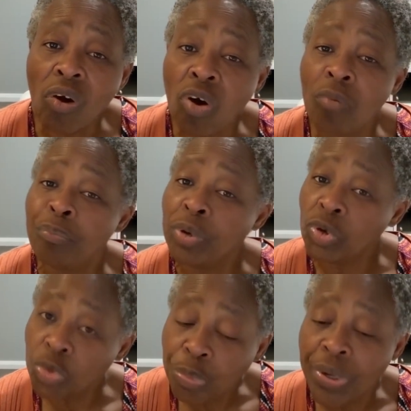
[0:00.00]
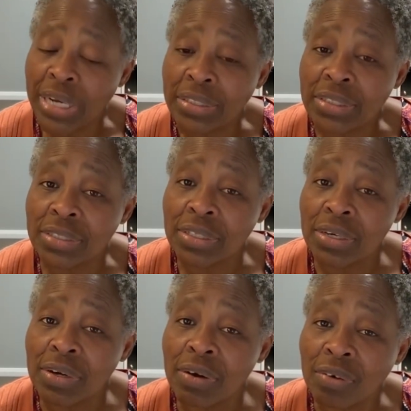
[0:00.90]
or blueprint
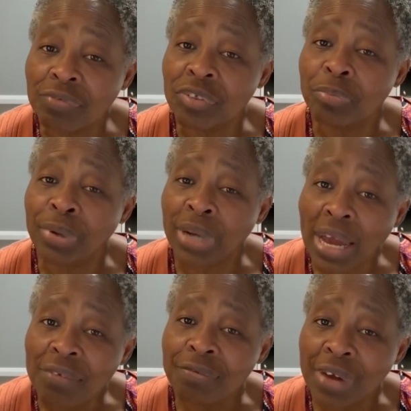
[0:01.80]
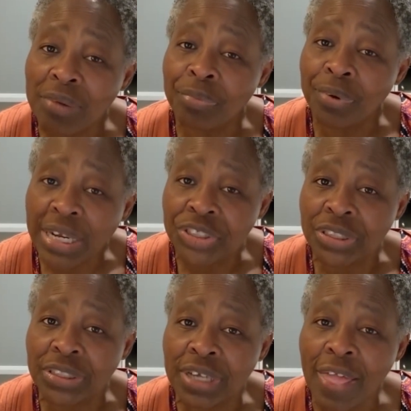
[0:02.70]
of the black vibration